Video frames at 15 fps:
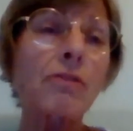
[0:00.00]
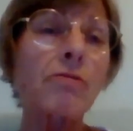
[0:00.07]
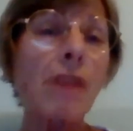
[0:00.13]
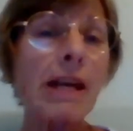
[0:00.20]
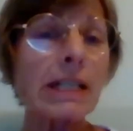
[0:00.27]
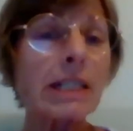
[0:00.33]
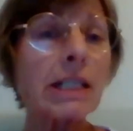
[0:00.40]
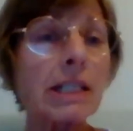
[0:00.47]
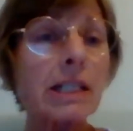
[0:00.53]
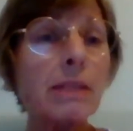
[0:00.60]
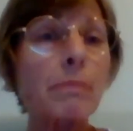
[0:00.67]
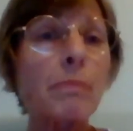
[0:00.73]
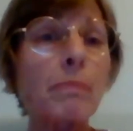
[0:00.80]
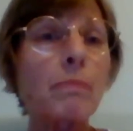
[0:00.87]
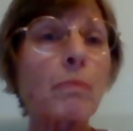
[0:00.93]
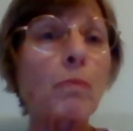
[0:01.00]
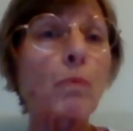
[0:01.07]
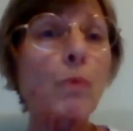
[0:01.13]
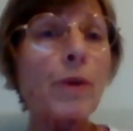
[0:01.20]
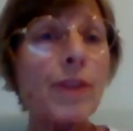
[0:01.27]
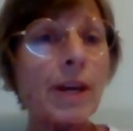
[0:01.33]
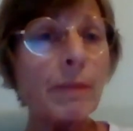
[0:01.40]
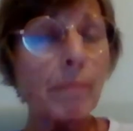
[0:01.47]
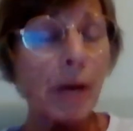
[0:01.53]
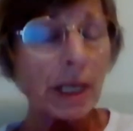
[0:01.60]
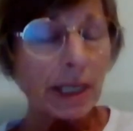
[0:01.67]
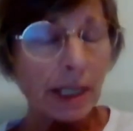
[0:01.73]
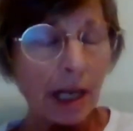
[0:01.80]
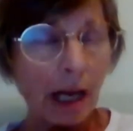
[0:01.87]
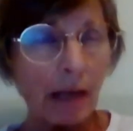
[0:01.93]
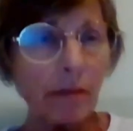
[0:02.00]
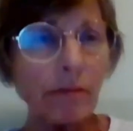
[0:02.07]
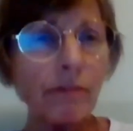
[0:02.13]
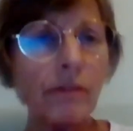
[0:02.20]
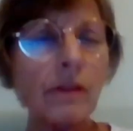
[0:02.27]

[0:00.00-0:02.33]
racism within myself.